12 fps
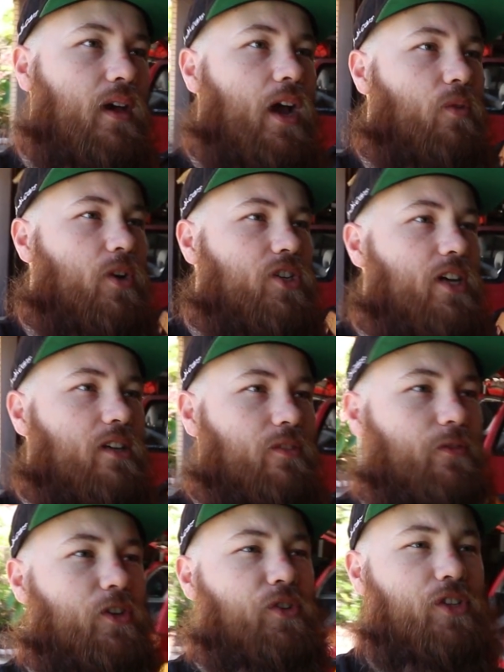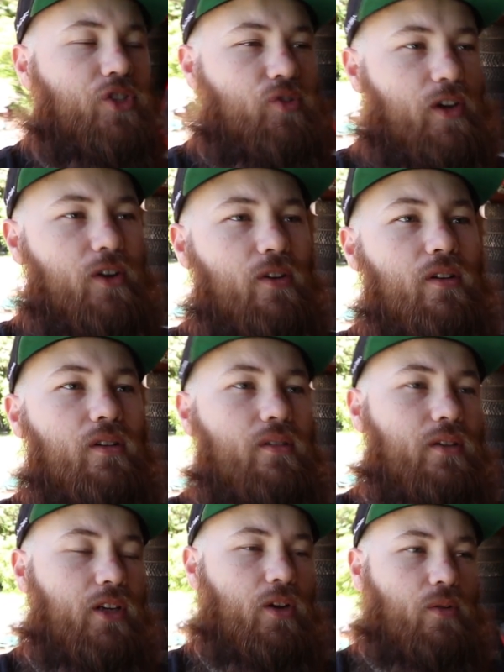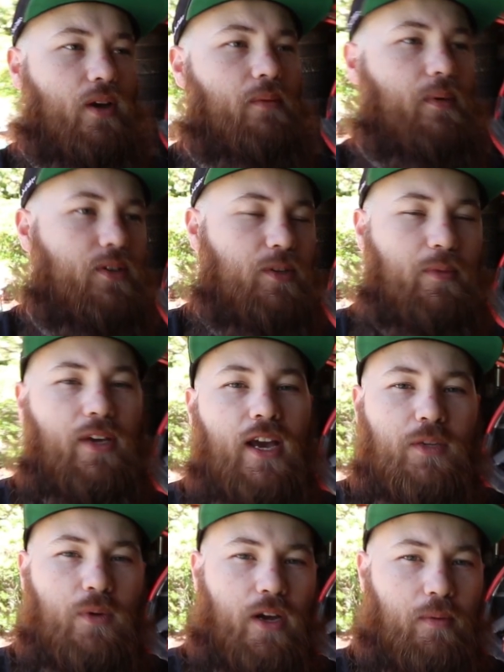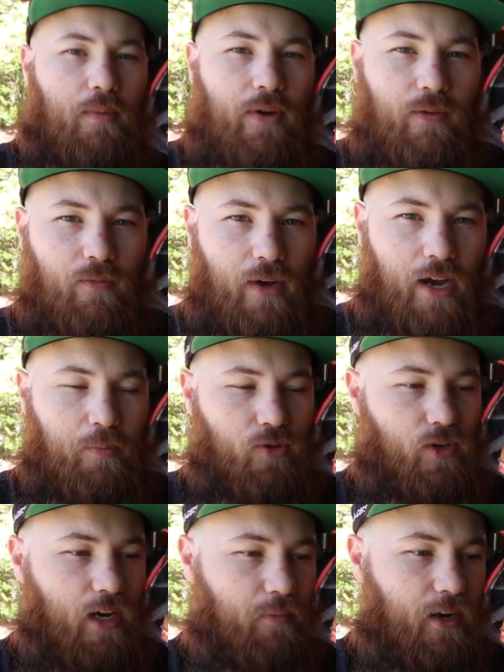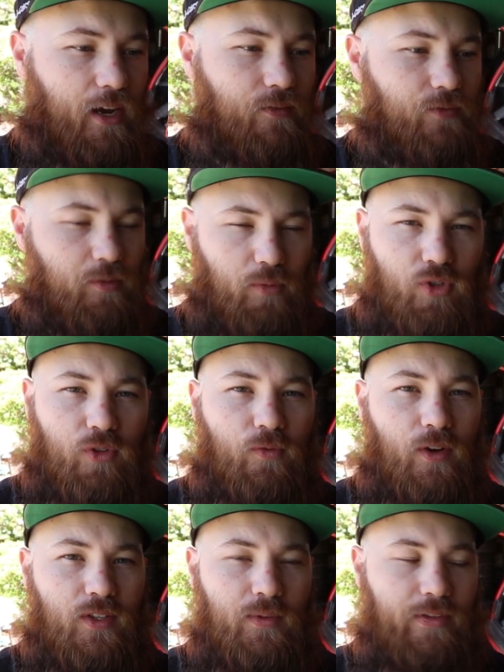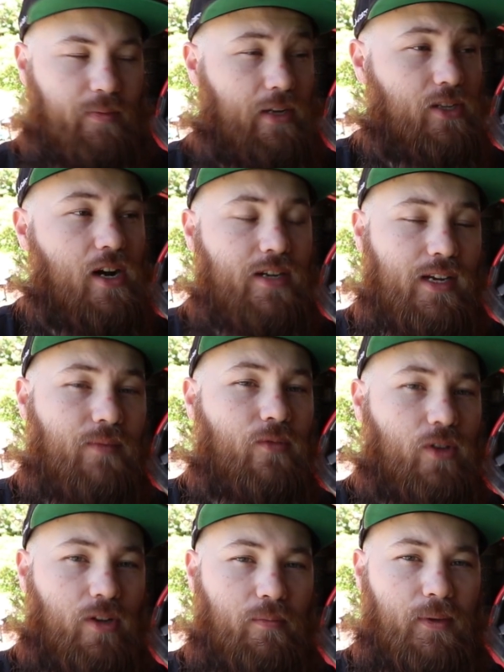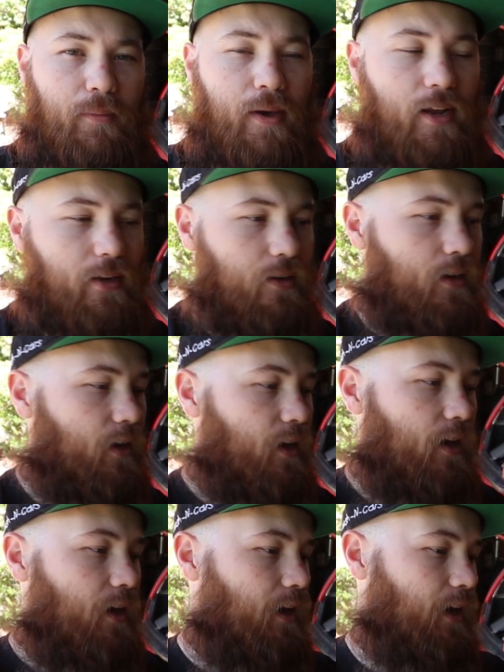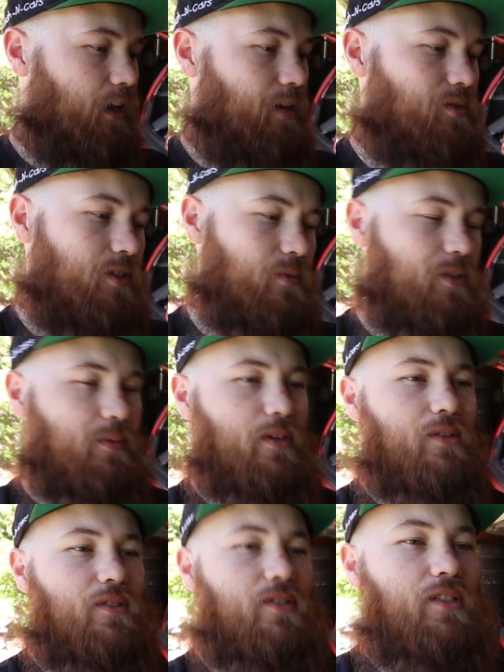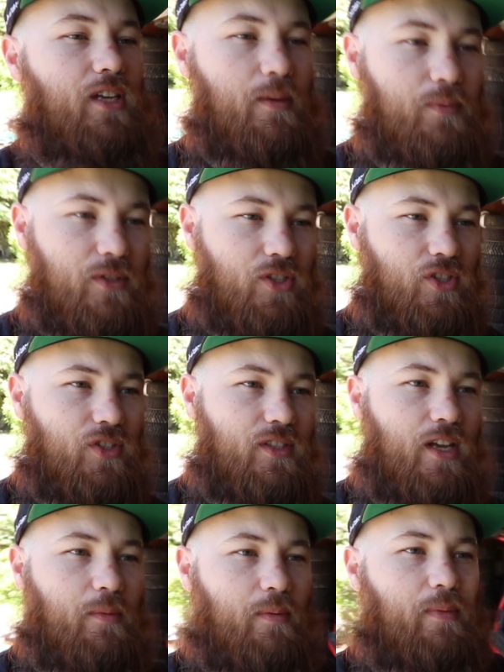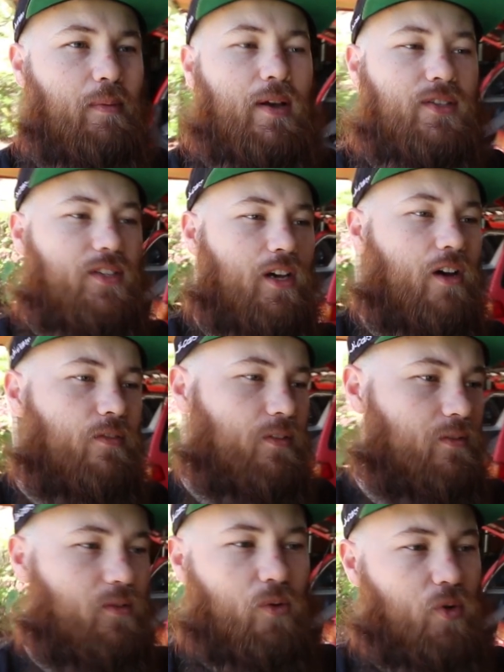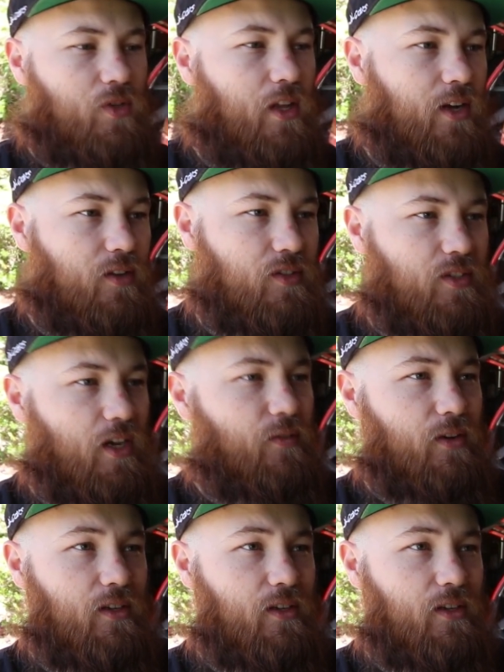I reached out to Fielding Shredder. You know, some of you guys probably remember him from Hyperdrive, but I have some mutual friends with him. I talked to him for a little bit about it, and he was giving some tips and just telling me to be myself, and of course all that good stuff.